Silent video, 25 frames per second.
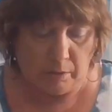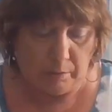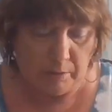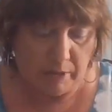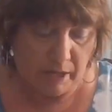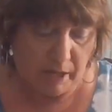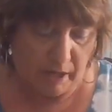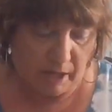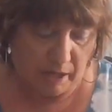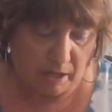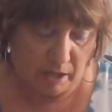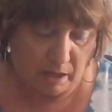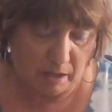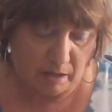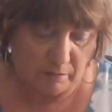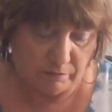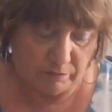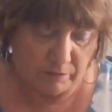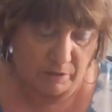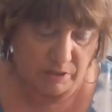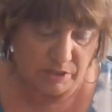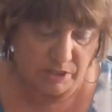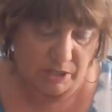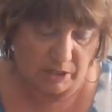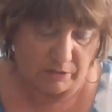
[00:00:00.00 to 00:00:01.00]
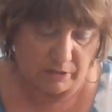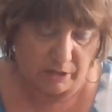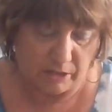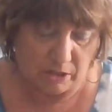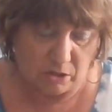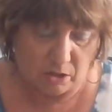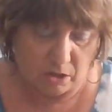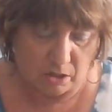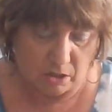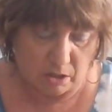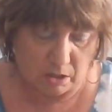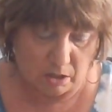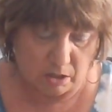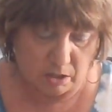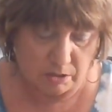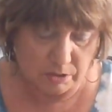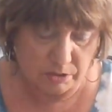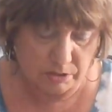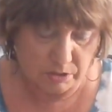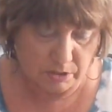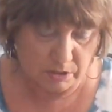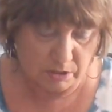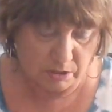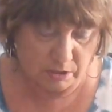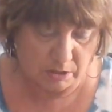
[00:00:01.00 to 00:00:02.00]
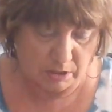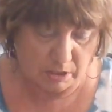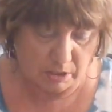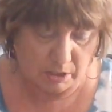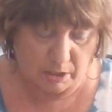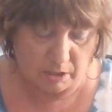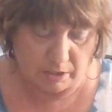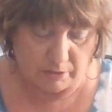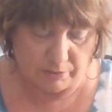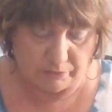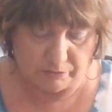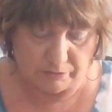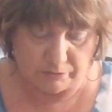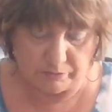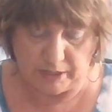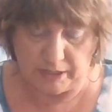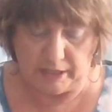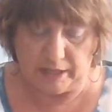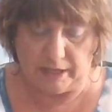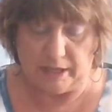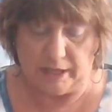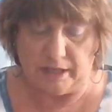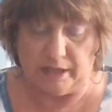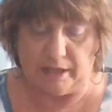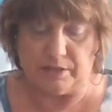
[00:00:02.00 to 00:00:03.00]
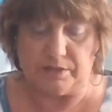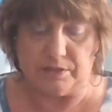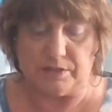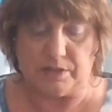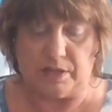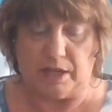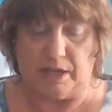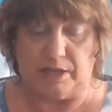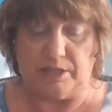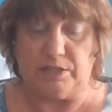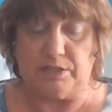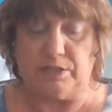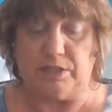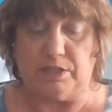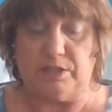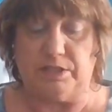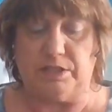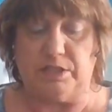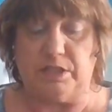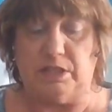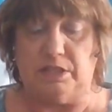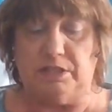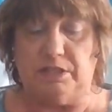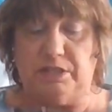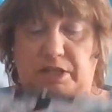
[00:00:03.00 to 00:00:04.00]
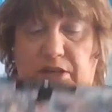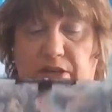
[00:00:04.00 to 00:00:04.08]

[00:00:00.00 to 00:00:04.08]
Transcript: Here we have Derek Heart uh, 3X. I just listed